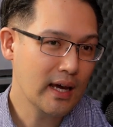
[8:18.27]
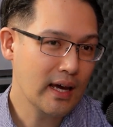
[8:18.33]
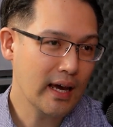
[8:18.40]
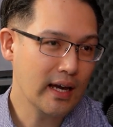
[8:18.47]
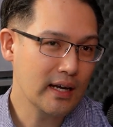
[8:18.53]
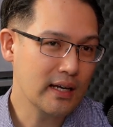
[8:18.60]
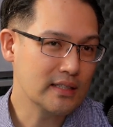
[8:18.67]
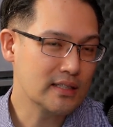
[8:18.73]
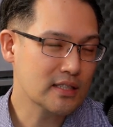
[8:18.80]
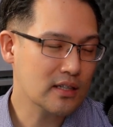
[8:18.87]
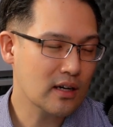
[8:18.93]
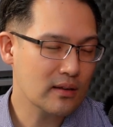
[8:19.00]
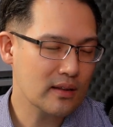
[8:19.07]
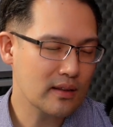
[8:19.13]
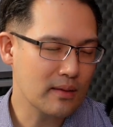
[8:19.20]
And it just
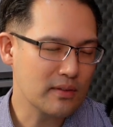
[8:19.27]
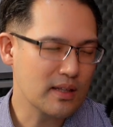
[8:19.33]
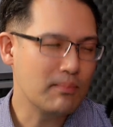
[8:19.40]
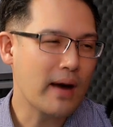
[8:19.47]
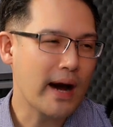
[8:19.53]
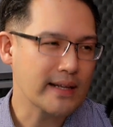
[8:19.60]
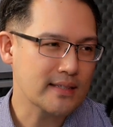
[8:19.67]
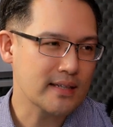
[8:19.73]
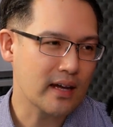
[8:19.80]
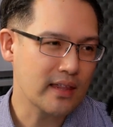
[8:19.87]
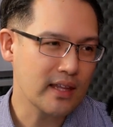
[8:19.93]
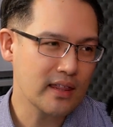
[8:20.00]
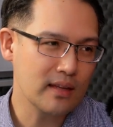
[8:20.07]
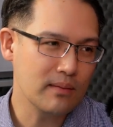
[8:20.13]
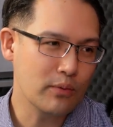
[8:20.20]
got the mindset. I
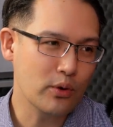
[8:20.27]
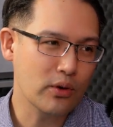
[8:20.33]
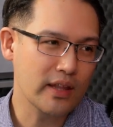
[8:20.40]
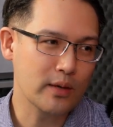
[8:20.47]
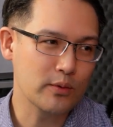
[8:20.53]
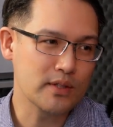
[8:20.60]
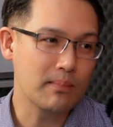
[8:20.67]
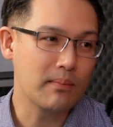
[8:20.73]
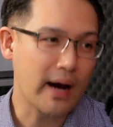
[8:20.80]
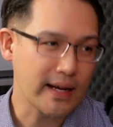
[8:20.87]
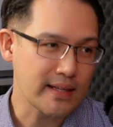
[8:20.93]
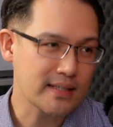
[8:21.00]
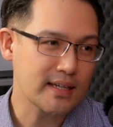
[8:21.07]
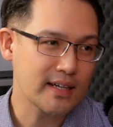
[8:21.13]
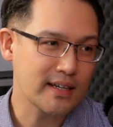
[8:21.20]
think the important thing was the
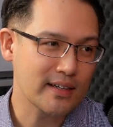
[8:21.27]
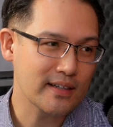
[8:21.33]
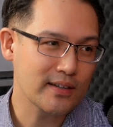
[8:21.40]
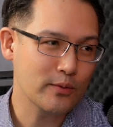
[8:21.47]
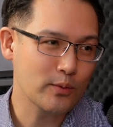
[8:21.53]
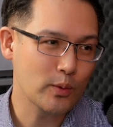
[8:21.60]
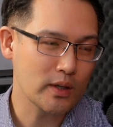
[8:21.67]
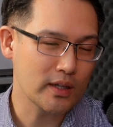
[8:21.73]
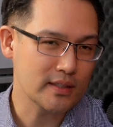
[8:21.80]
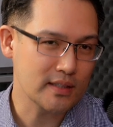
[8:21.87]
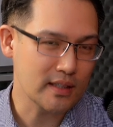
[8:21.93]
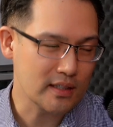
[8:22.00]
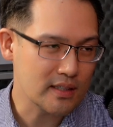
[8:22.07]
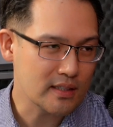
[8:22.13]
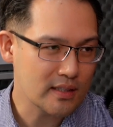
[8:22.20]
mindset, was
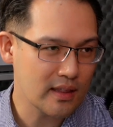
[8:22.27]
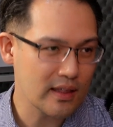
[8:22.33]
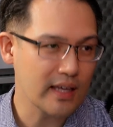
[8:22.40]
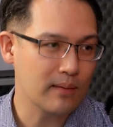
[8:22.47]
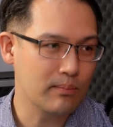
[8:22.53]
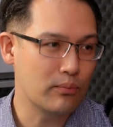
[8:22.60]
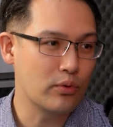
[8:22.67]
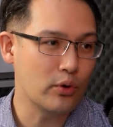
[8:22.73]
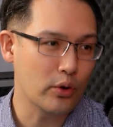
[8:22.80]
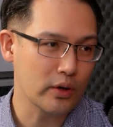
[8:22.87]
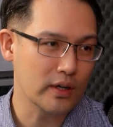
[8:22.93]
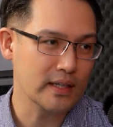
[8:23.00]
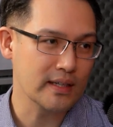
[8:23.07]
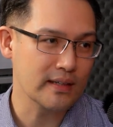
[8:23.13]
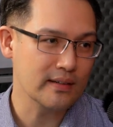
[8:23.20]
just think
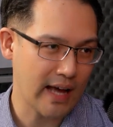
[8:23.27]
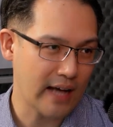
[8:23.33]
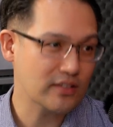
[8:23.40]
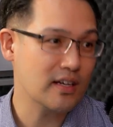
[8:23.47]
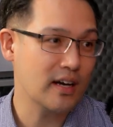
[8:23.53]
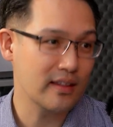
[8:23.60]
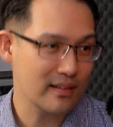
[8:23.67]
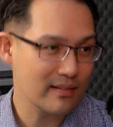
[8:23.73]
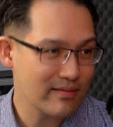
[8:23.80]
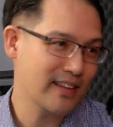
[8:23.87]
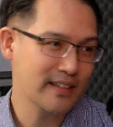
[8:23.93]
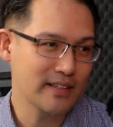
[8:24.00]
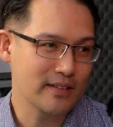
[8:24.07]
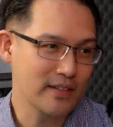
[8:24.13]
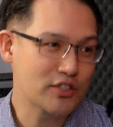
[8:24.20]
broadly outside
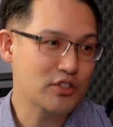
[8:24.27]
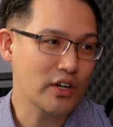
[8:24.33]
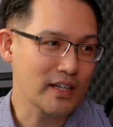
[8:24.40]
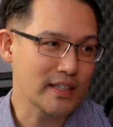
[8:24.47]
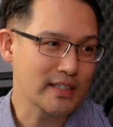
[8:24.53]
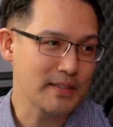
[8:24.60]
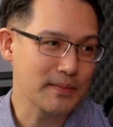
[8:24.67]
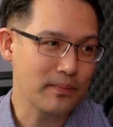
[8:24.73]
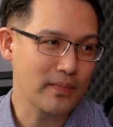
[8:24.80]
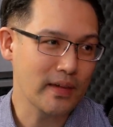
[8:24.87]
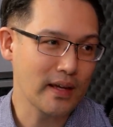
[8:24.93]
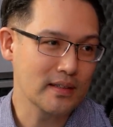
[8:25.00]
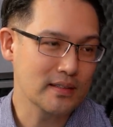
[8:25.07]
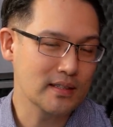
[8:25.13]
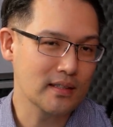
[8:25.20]
Australia,
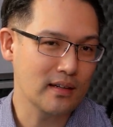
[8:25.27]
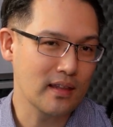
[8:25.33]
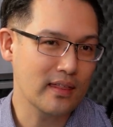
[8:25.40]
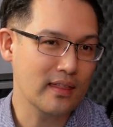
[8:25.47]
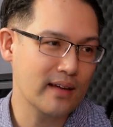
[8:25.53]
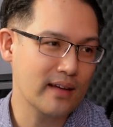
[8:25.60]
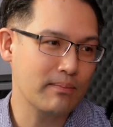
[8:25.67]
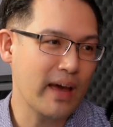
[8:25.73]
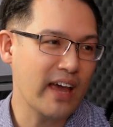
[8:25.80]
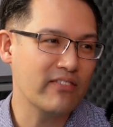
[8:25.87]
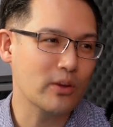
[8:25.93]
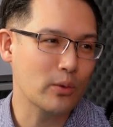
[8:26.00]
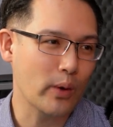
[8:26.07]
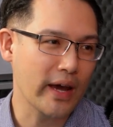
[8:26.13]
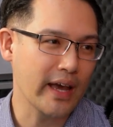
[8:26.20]
and that paved
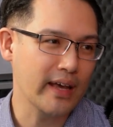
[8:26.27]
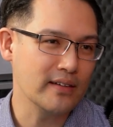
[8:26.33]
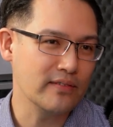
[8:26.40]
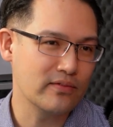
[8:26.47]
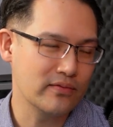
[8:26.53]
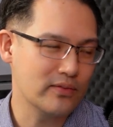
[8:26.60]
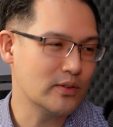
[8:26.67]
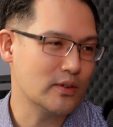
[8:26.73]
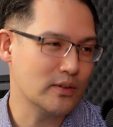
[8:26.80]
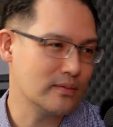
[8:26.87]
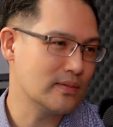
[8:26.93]
the way for